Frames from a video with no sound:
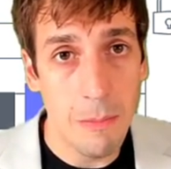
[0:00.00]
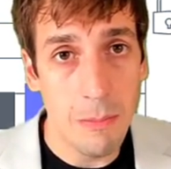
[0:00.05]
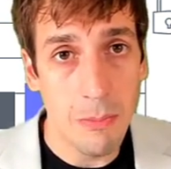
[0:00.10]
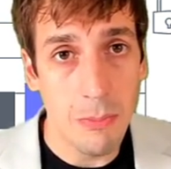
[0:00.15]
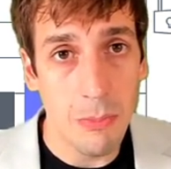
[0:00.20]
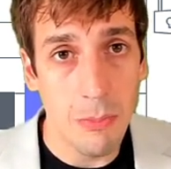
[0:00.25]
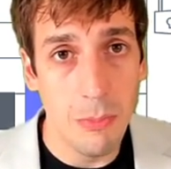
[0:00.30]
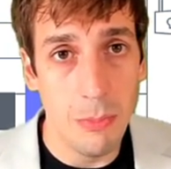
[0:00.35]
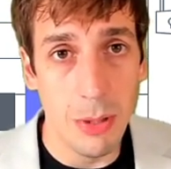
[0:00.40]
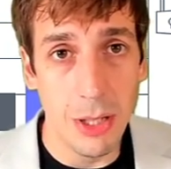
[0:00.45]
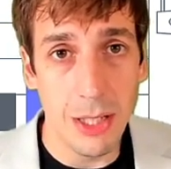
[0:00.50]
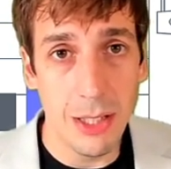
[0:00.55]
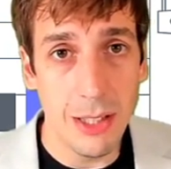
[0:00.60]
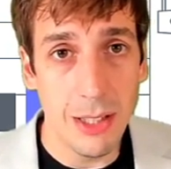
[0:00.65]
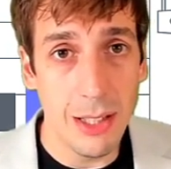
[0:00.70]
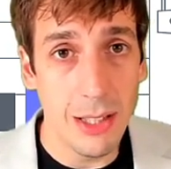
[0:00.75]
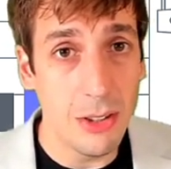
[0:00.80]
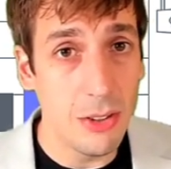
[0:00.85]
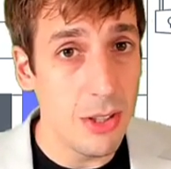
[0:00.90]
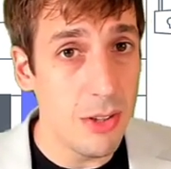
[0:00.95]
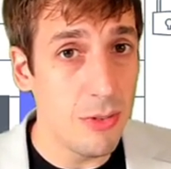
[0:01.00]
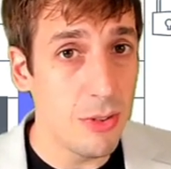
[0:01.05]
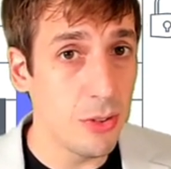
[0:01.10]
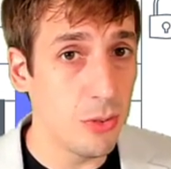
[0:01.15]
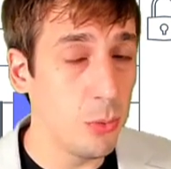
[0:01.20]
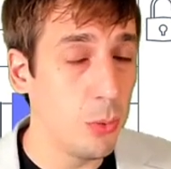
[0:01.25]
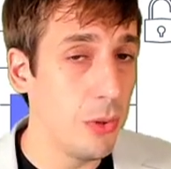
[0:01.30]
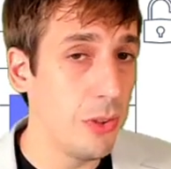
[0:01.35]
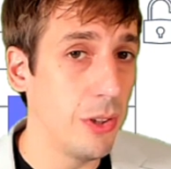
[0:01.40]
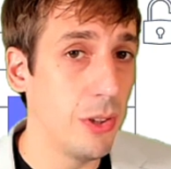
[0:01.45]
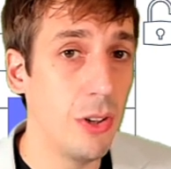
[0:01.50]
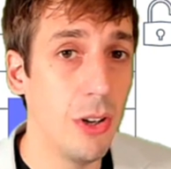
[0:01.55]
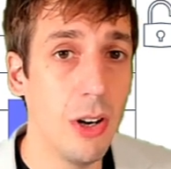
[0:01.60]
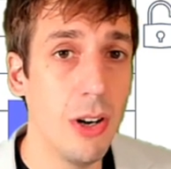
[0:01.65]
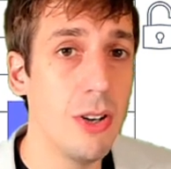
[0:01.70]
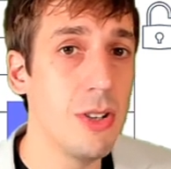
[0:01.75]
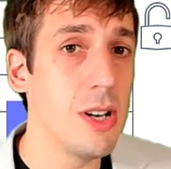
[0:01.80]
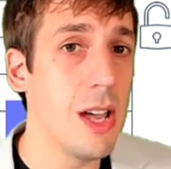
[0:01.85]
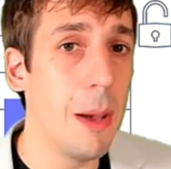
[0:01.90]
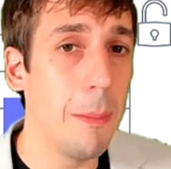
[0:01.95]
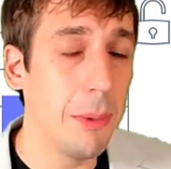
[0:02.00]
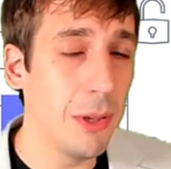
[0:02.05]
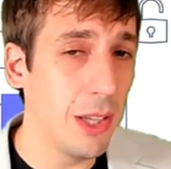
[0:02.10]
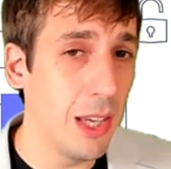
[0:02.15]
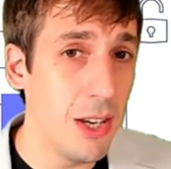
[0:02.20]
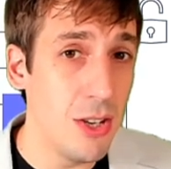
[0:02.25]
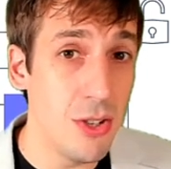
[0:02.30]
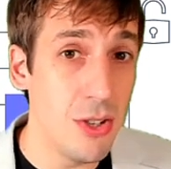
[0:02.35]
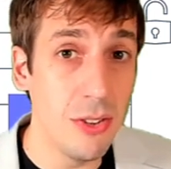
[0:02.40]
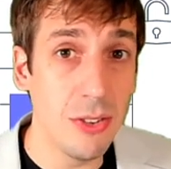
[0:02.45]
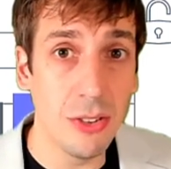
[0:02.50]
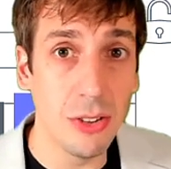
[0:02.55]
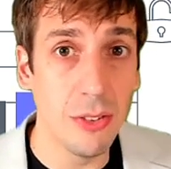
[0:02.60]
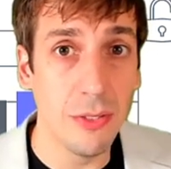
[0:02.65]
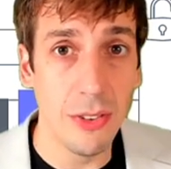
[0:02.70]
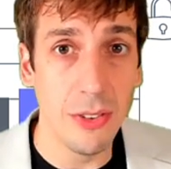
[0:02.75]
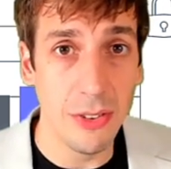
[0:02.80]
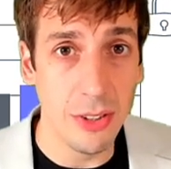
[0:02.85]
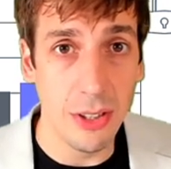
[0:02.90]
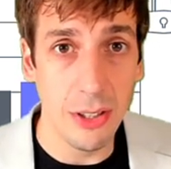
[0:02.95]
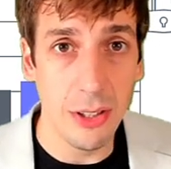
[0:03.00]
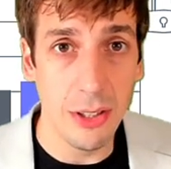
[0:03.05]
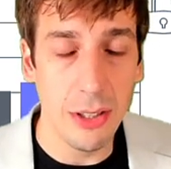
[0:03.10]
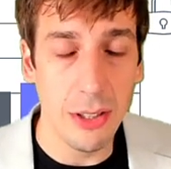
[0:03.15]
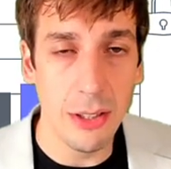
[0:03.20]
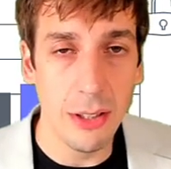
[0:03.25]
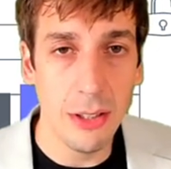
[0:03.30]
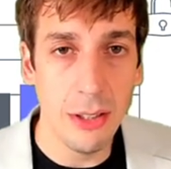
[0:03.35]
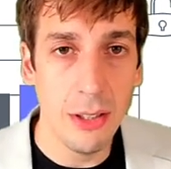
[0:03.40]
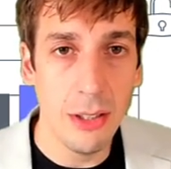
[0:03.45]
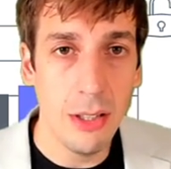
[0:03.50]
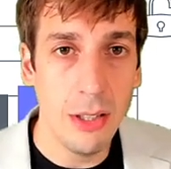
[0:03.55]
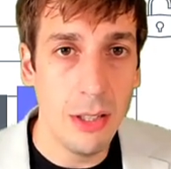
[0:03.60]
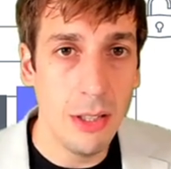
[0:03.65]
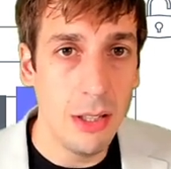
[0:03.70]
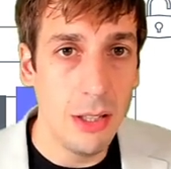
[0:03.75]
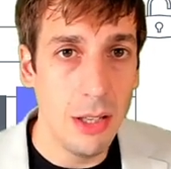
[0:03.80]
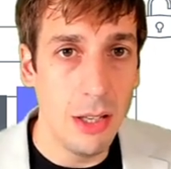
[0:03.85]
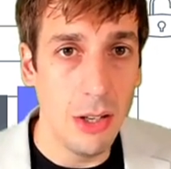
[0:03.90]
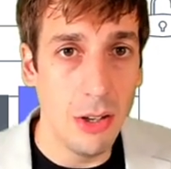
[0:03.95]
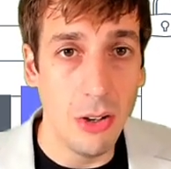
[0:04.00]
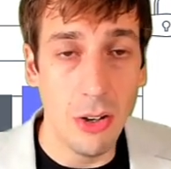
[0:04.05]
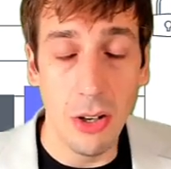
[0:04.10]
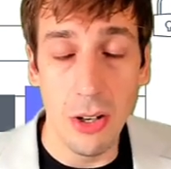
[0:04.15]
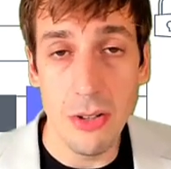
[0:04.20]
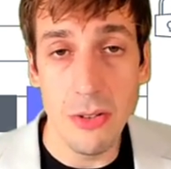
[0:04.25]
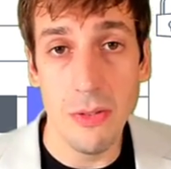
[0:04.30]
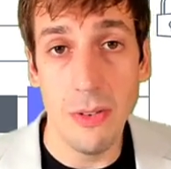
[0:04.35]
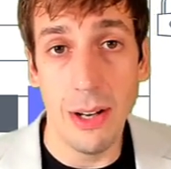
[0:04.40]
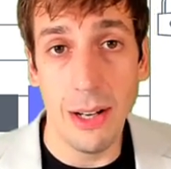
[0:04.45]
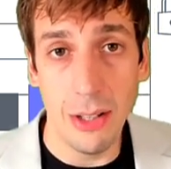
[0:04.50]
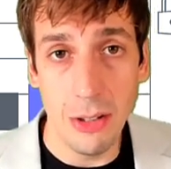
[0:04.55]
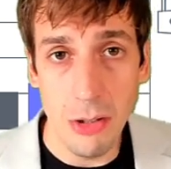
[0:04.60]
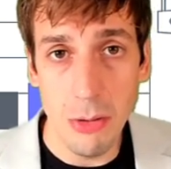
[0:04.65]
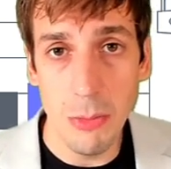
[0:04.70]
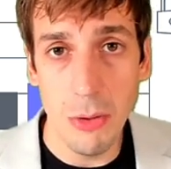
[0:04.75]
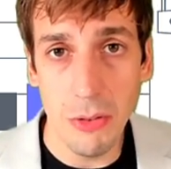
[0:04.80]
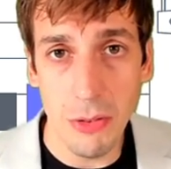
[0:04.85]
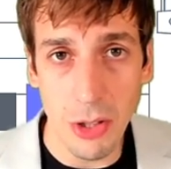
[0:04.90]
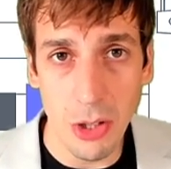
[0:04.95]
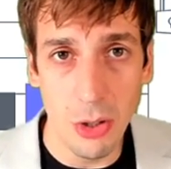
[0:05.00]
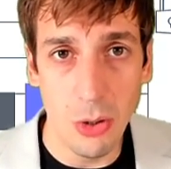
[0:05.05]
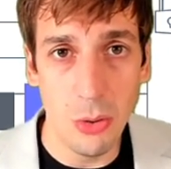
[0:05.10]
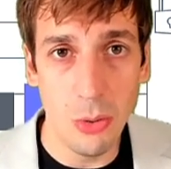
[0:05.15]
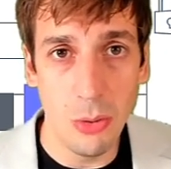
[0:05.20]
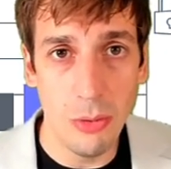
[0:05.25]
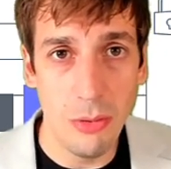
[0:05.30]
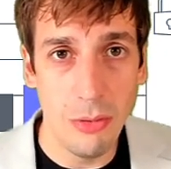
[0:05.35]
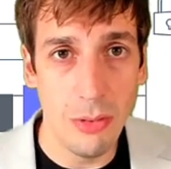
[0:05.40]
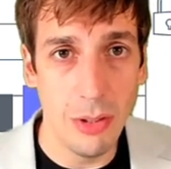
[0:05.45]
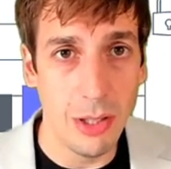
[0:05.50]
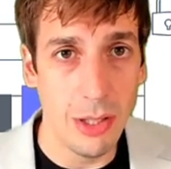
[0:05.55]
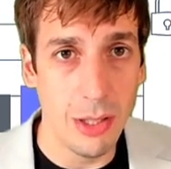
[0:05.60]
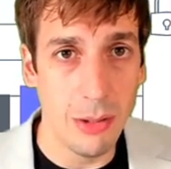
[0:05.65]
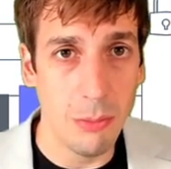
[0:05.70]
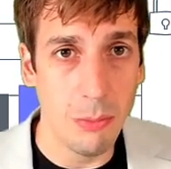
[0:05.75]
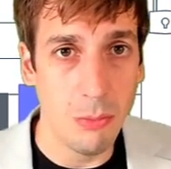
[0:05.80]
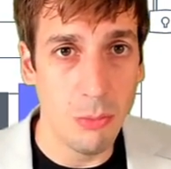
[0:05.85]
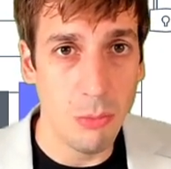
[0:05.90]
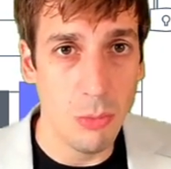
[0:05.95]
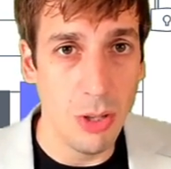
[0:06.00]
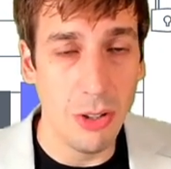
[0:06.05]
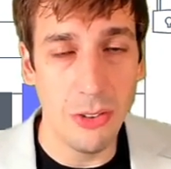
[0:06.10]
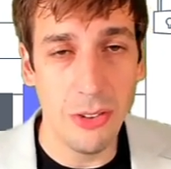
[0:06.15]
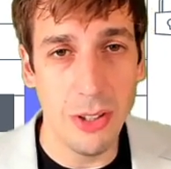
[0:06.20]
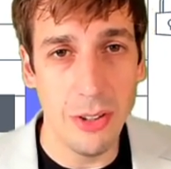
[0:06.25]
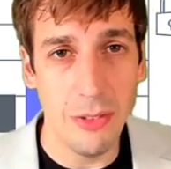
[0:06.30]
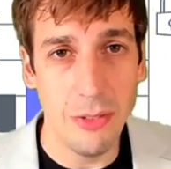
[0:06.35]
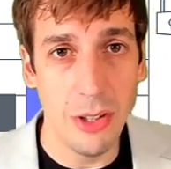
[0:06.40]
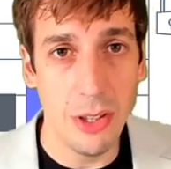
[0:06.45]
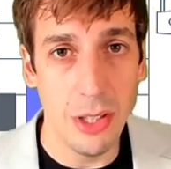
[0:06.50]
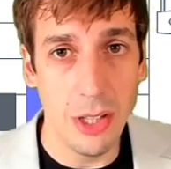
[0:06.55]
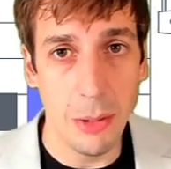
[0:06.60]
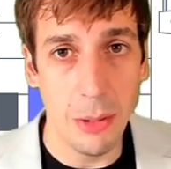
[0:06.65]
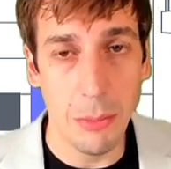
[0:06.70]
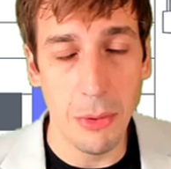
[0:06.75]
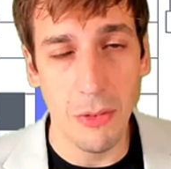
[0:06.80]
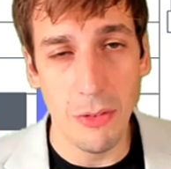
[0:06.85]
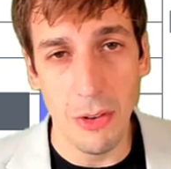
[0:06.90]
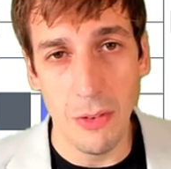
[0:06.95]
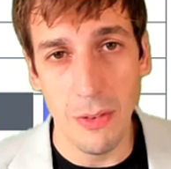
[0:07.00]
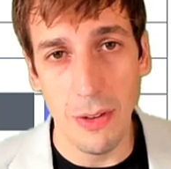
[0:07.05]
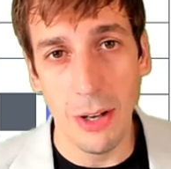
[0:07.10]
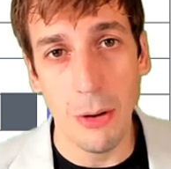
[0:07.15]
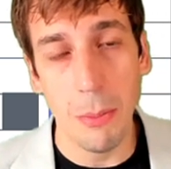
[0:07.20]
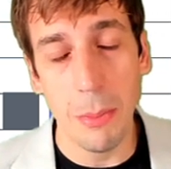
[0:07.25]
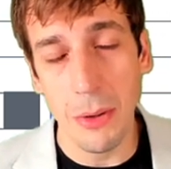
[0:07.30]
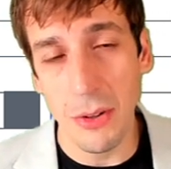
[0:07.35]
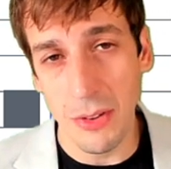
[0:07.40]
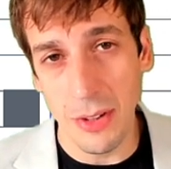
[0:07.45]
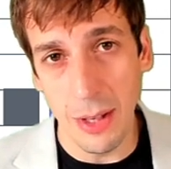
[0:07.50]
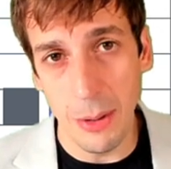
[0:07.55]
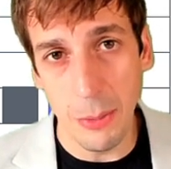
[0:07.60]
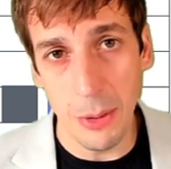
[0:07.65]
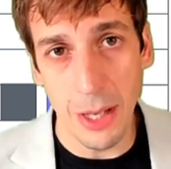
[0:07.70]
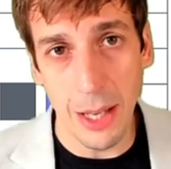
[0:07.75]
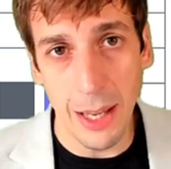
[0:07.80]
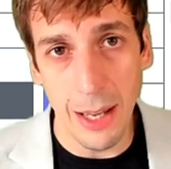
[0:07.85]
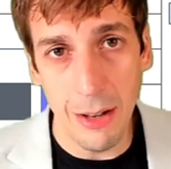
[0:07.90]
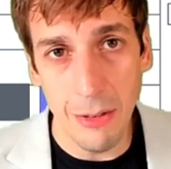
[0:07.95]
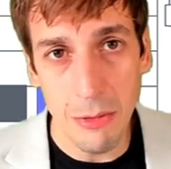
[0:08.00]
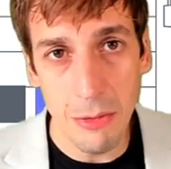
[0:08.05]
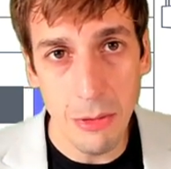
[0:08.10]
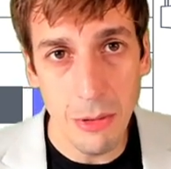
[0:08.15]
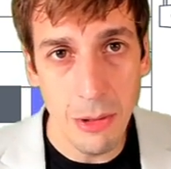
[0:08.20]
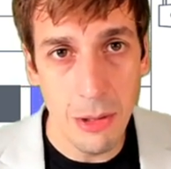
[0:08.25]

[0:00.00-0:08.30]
But it leaves us with a large application surface area, a large volume of code relative to the number of developers that we have.